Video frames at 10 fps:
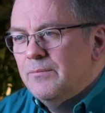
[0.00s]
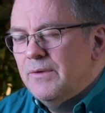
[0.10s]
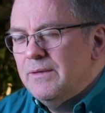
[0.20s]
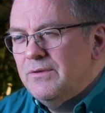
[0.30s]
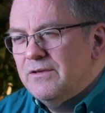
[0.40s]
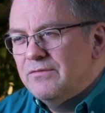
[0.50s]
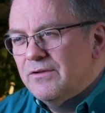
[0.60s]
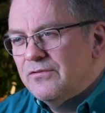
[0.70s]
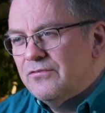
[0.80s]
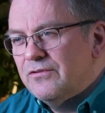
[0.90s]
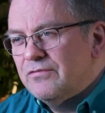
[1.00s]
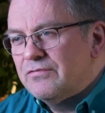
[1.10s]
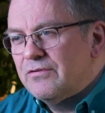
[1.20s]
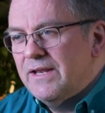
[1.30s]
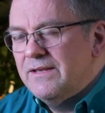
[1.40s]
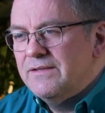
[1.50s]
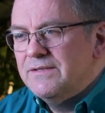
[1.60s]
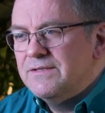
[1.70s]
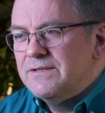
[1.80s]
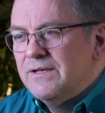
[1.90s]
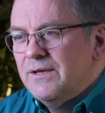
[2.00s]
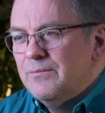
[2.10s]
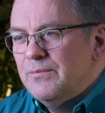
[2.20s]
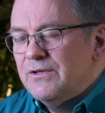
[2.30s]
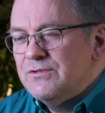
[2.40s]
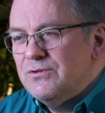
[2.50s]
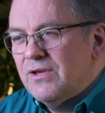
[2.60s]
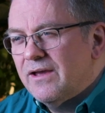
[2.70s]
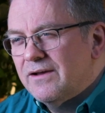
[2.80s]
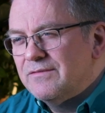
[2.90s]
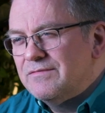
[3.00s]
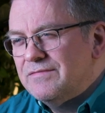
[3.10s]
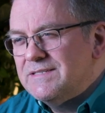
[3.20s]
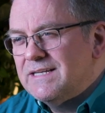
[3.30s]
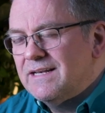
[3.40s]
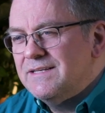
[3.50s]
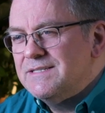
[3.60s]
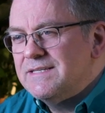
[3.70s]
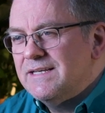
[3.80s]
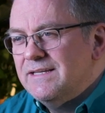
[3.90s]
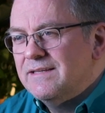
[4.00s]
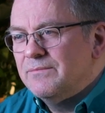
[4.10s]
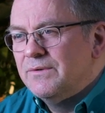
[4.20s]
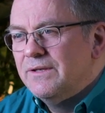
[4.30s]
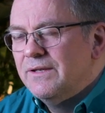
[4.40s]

Maybe you've lost a friend because you can't physically see them.